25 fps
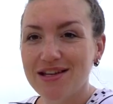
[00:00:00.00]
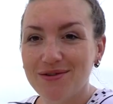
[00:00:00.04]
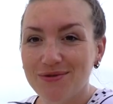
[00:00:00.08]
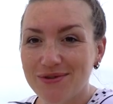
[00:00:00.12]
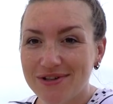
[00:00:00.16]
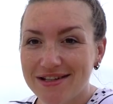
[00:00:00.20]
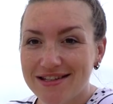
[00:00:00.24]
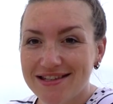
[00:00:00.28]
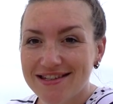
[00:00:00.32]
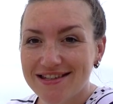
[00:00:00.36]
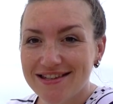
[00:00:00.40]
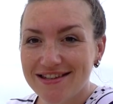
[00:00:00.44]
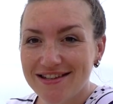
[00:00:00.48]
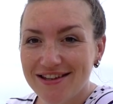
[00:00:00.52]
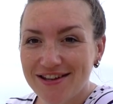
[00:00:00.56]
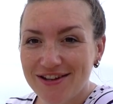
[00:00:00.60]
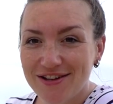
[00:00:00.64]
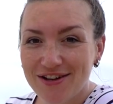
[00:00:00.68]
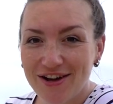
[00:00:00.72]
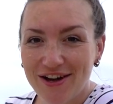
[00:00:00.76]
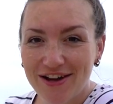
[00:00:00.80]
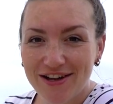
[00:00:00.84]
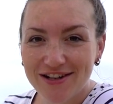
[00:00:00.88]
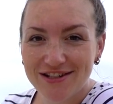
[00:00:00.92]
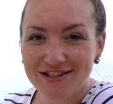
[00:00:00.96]
I was
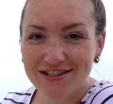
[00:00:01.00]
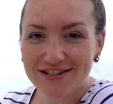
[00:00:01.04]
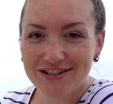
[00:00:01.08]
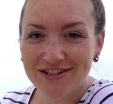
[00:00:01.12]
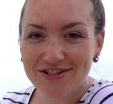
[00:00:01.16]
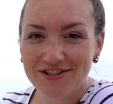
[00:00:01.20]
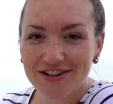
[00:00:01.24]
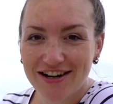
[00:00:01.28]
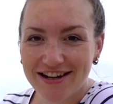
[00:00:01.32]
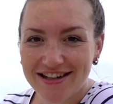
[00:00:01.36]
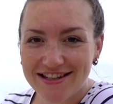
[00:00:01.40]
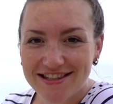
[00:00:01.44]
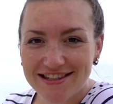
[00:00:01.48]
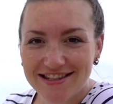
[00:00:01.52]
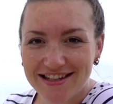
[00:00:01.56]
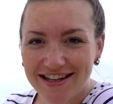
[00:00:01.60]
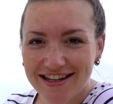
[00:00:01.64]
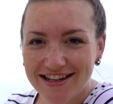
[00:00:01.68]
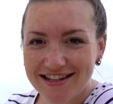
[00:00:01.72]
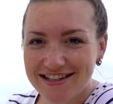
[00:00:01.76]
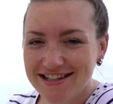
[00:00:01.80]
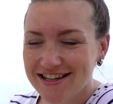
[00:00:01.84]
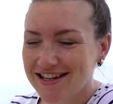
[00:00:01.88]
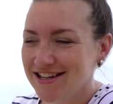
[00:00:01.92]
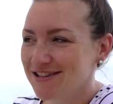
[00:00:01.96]
going to the train
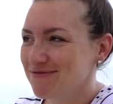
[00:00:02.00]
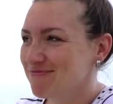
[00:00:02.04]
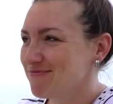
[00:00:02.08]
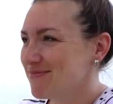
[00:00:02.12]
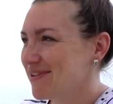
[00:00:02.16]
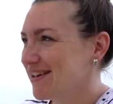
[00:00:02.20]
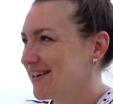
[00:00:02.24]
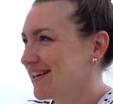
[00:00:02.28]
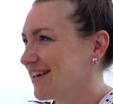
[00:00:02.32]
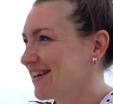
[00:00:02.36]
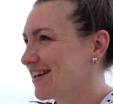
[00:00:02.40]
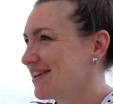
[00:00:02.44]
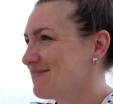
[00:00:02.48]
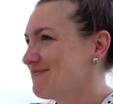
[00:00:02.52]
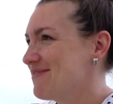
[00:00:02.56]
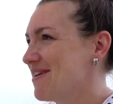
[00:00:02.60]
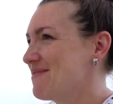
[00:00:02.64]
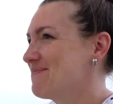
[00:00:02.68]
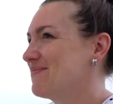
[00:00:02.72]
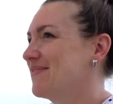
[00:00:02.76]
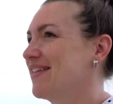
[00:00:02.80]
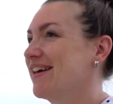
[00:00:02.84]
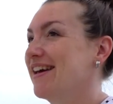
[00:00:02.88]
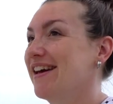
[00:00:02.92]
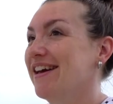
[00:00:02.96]
station, picking him
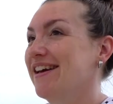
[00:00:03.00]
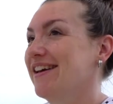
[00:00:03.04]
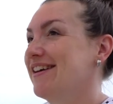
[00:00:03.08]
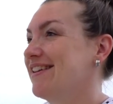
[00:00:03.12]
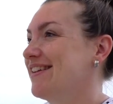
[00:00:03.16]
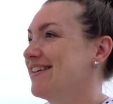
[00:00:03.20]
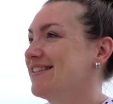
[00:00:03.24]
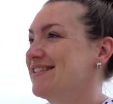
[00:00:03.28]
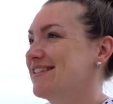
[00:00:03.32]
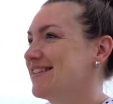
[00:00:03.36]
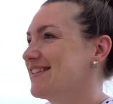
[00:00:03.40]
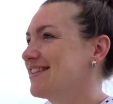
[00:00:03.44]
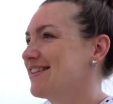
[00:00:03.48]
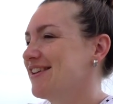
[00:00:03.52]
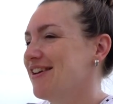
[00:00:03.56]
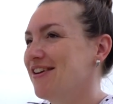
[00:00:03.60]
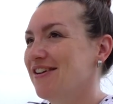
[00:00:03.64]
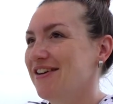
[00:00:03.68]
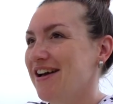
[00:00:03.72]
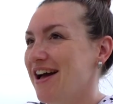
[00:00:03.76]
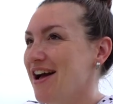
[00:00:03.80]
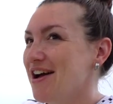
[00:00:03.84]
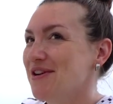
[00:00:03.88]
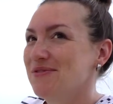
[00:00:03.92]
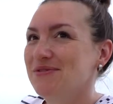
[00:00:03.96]
up there, and I didn't know
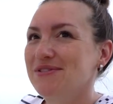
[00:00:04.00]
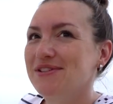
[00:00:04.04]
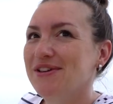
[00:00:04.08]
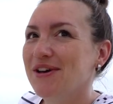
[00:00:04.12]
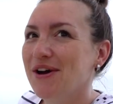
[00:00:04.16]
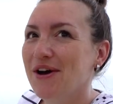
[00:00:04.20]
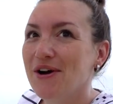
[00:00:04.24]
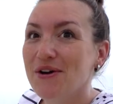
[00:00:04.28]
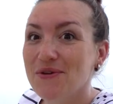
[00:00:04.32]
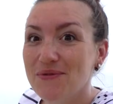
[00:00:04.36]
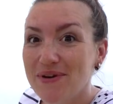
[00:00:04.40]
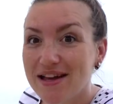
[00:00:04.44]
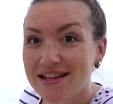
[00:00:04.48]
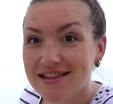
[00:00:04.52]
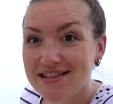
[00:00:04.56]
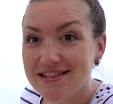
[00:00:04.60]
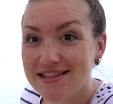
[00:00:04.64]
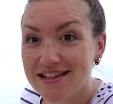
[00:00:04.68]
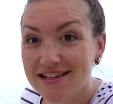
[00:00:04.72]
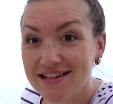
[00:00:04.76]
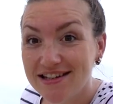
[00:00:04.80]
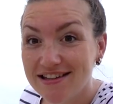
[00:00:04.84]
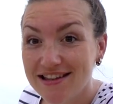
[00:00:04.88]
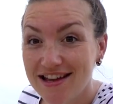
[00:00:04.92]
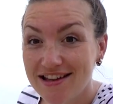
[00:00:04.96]
how it would go. We hadn't
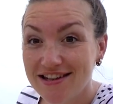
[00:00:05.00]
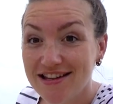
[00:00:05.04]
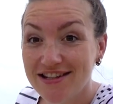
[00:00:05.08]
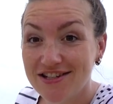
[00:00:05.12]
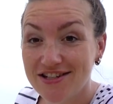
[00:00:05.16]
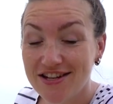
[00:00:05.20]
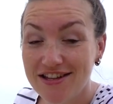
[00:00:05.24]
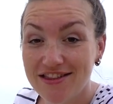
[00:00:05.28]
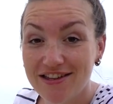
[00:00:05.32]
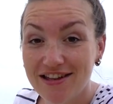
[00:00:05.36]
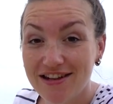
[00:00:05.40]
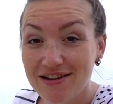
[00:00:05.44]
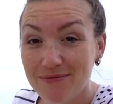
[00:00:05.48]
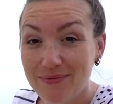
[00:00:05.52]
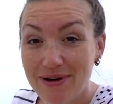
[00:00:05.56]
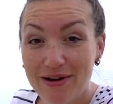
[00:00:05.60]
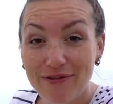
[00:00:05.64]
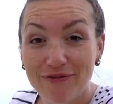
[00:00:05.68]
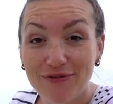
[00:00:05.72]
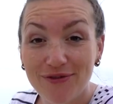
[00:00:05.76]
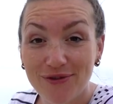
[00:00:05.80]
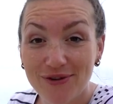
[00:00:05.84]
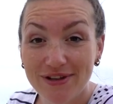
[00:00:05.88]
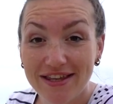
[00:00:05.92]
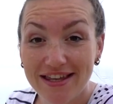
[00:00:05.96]
seen each other in about
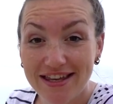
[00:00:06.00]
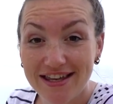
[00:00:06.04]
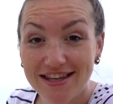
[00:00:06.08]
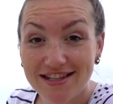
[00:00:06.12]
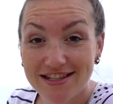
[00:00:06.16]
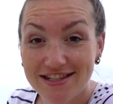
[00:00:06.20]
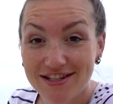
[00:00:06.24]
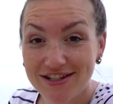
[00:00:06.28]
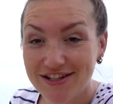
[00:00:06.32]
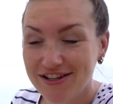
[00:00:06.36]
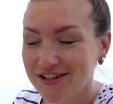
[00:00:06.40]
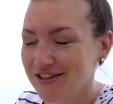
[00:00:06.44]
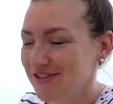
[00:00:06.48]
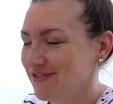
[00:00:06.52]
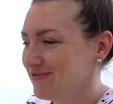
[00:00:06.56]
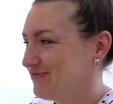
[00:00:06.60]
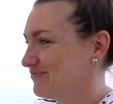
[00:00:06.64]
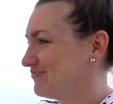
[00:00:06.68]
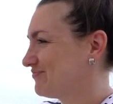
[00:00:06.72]
four years, you know.